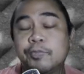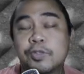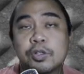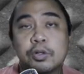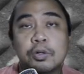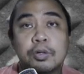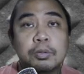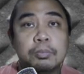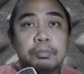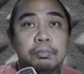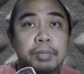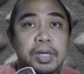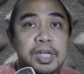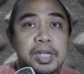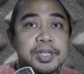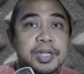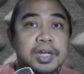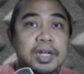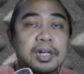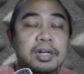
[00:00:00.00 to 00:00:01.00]
So
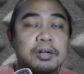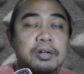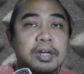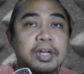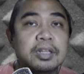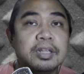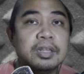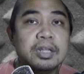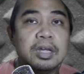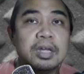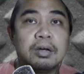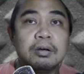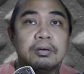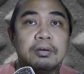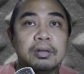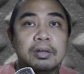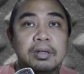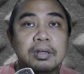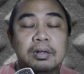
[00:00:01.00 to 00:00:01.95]
basically, right now,